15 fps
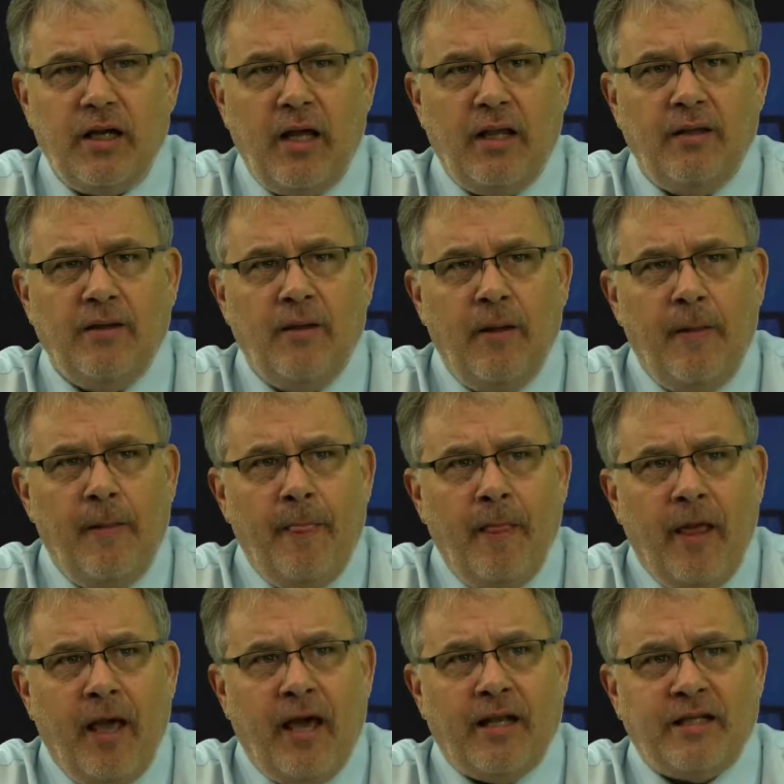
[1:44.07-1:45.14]

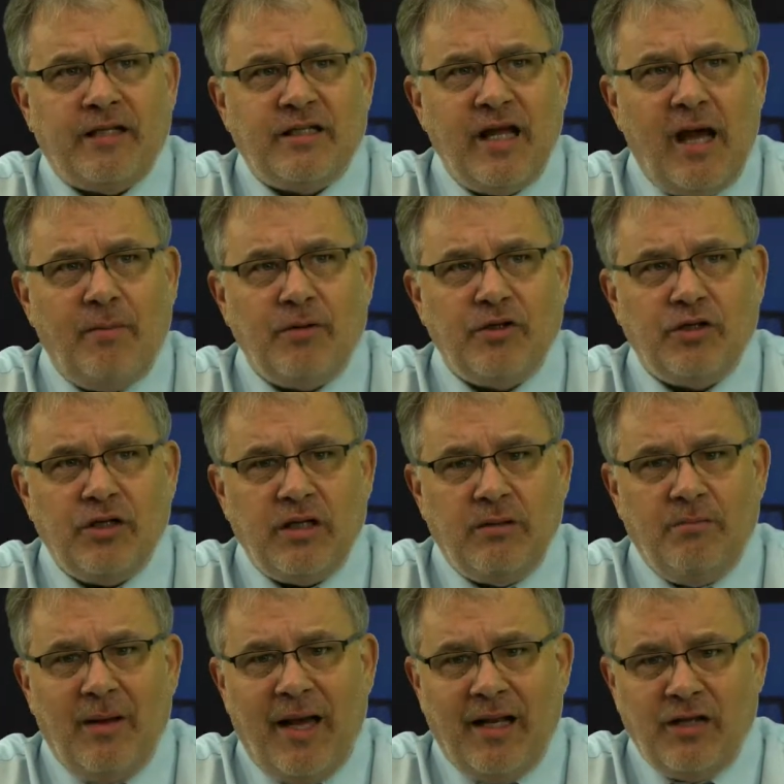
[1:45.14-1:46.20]
and establishing
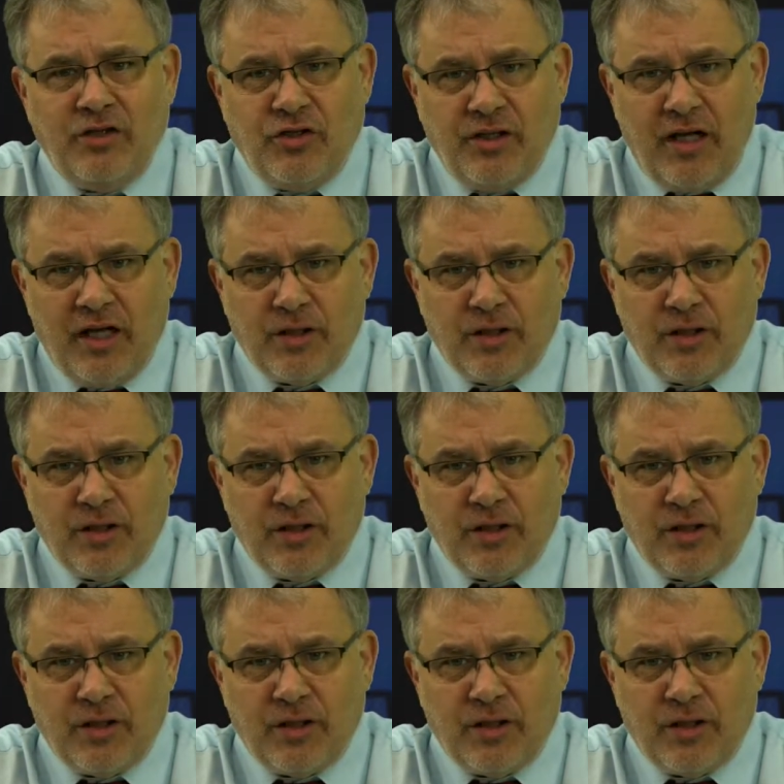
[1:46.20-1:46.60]
and managing